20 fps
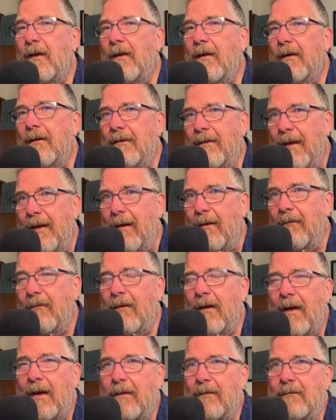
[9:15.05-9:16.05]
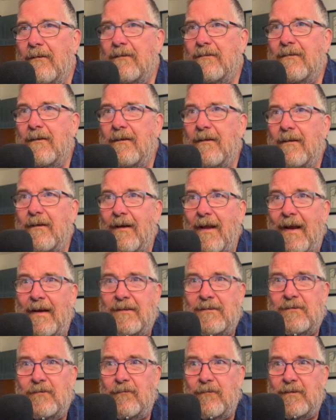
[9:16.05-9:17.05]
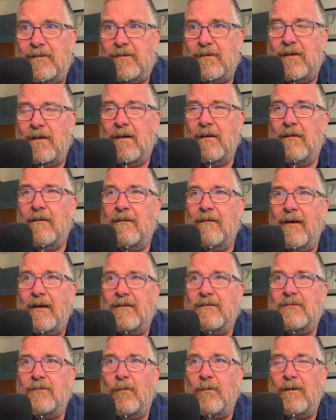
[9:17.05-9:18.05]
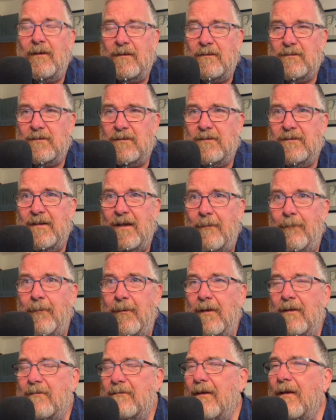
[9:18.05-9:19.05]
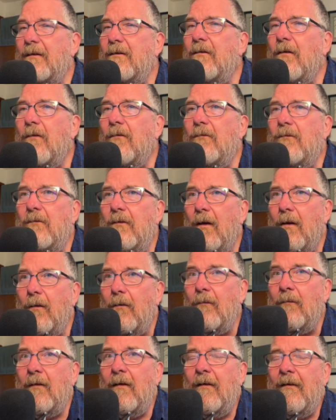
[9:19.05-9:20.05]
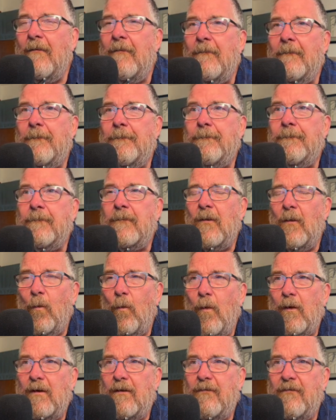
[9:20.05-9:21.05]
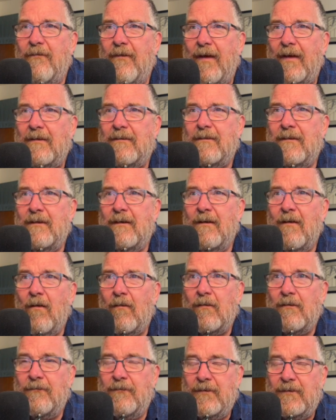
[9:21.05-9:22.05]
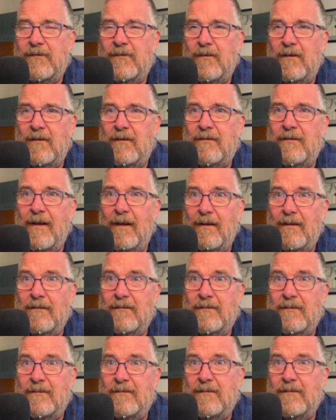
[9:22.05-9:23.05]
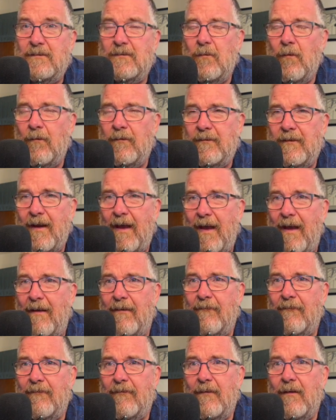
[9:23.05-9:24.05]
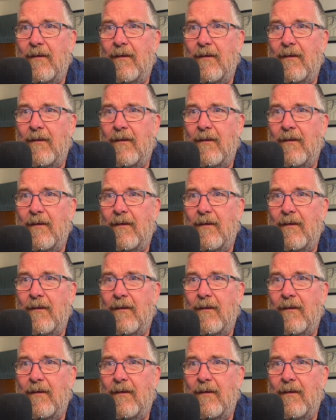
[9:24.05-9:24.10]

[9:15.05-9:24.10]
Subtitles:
Now, there's a little asterisk next to what I just said, because I don't know what effect artificial intelligence is going to have